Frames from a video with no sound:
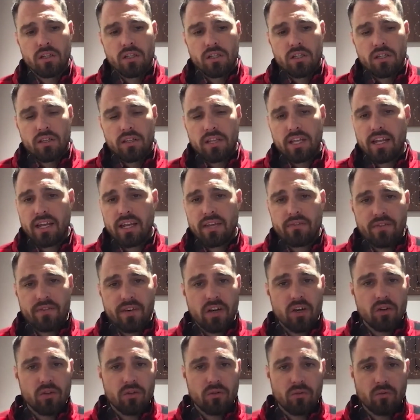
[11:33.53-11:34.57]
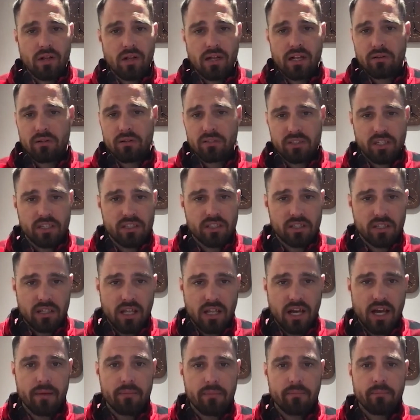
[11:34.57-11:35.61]
that I felt while I was on the
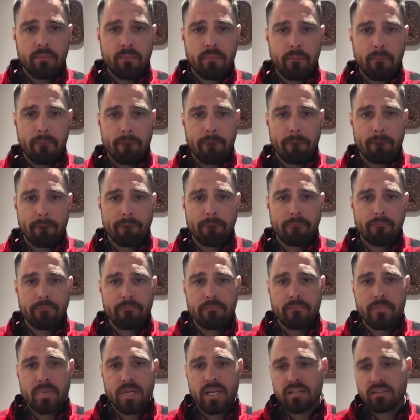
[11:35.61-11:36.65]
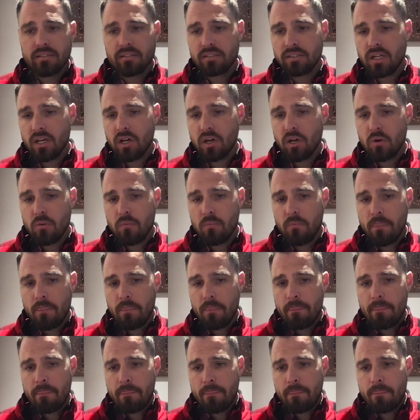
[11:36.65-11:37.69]
climb. And so,
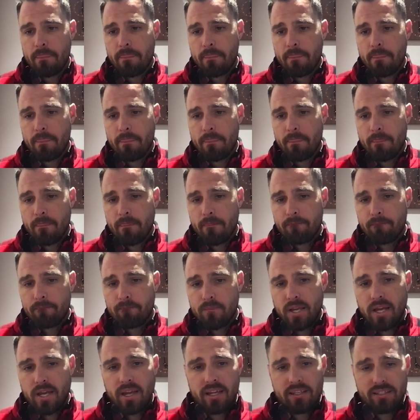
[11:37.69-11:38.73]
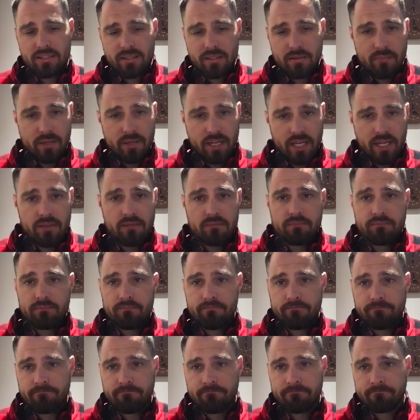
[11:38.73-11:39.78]
yeah, guys, to me,
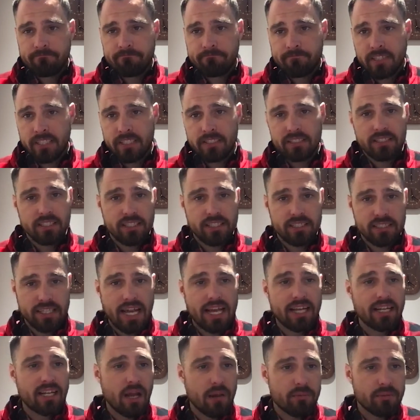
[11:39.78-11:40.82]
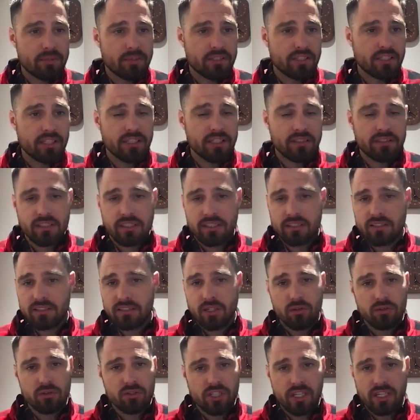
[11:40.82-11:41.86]
it's the exact opposite. It's
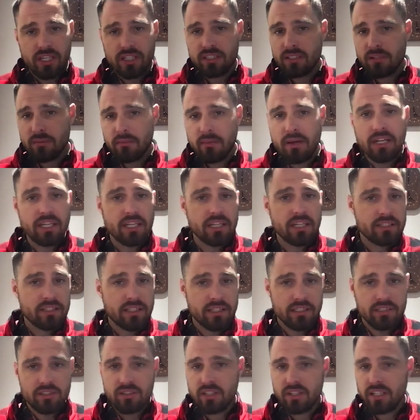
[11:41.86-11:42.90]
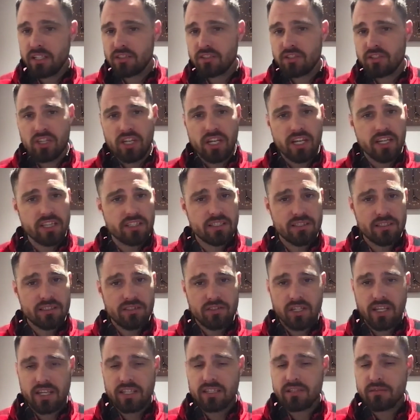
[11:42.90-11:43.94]
don't chase the money. It's
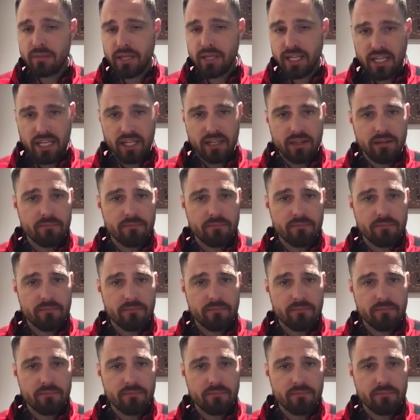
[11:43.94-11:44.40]
chase meaning.